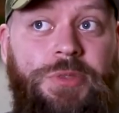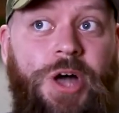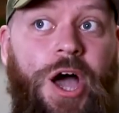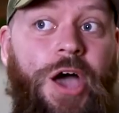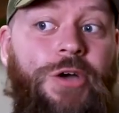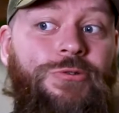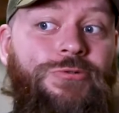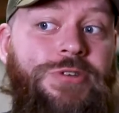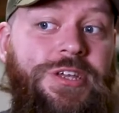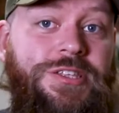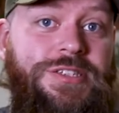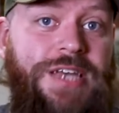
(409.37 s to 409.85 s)
not
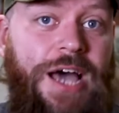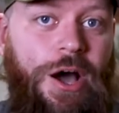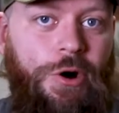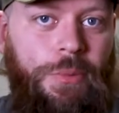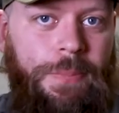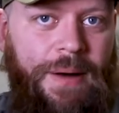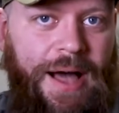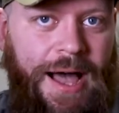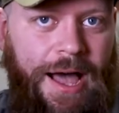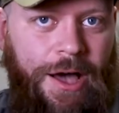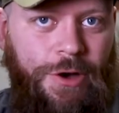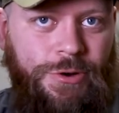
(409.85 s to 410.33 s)
only to
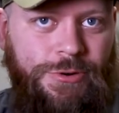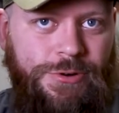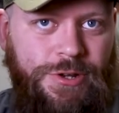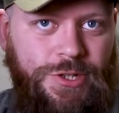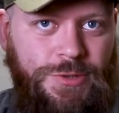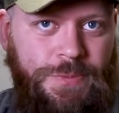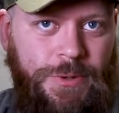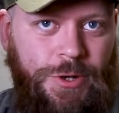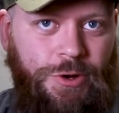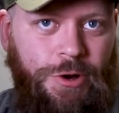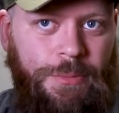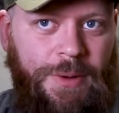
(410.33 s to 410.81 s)
help our
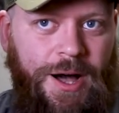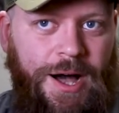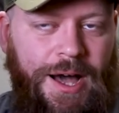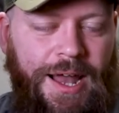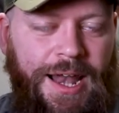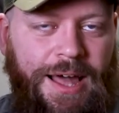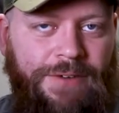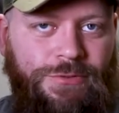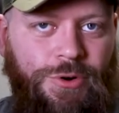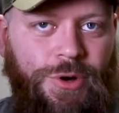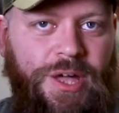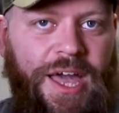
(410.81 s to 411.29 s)
owners become high
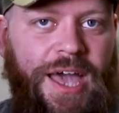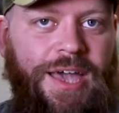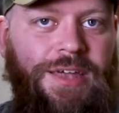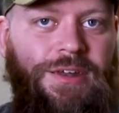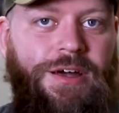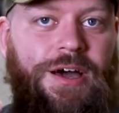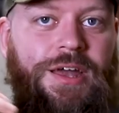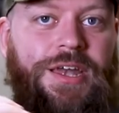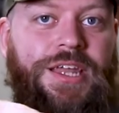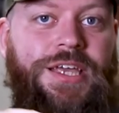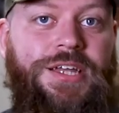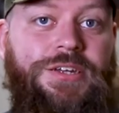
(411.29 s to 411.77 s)
level
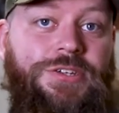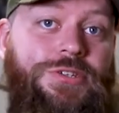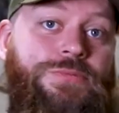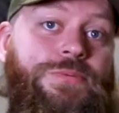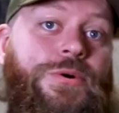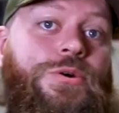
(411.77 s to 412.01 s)
canine leaders,